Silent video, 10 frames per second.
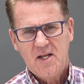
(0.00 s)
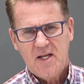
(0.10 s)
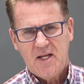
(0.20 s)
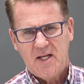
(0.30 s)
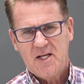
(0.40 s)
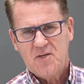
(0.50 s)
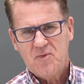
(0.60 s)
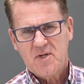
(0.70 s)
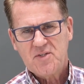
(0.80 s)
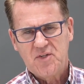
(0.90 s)
It
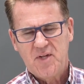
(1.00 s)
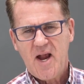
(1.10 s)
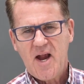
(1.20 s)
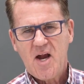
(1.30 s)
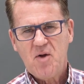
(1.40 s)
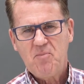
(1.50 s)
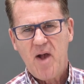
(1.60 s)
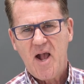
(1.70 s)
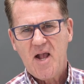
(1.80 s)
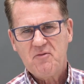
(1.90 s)
was there
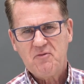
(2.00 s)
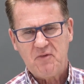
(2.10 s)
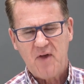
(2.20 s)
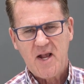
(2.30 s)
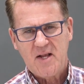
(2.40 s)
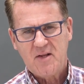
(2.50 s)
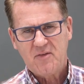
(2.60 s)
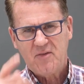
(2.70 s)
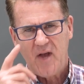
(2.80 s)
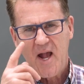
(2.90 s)
by
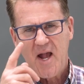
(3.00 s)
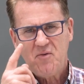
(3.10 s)
faith I